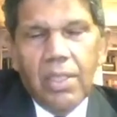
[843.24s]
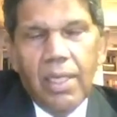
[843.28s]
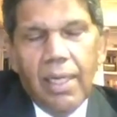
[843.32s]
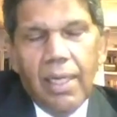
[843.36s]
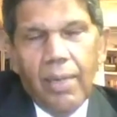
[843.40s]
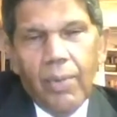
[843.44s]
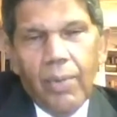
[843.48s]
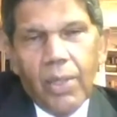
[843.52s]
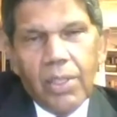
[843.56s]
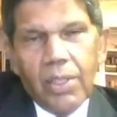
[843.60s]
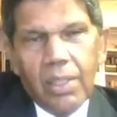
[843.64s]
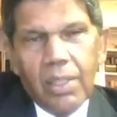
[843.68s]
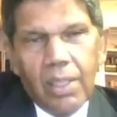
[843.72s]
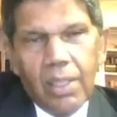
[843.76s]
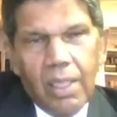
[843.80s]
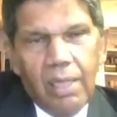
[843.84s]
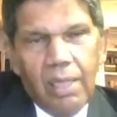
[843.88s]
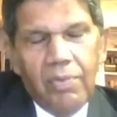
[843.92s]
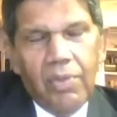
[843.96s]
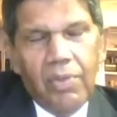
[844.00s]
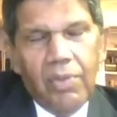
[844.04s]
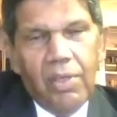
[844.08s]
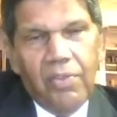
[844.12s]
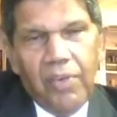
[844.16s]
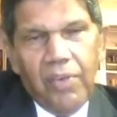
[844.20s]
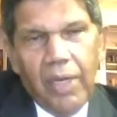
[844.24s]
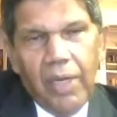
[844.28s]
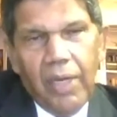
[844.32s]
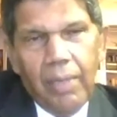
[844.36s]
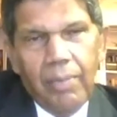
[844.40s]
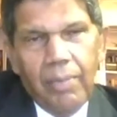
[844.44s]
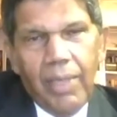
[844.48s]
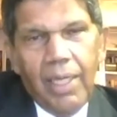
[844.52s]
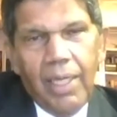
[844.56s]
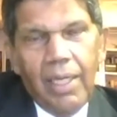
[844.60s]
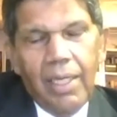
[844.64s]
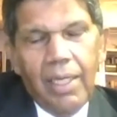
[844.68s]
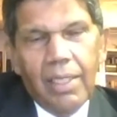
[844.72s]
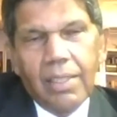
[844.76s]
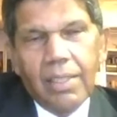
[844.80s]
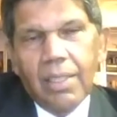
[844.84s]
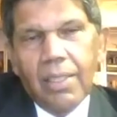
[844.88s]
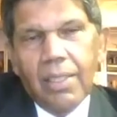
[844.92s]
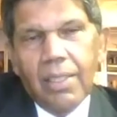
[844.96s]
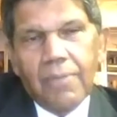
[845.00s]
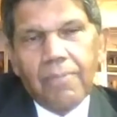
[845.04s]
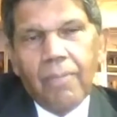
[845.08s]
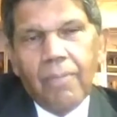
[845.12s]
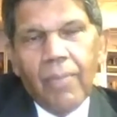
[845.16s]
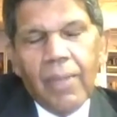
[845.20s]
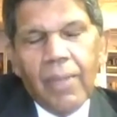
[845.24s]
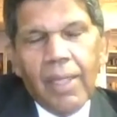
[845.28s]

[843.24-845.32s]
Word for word: I want to give you, if I may, is that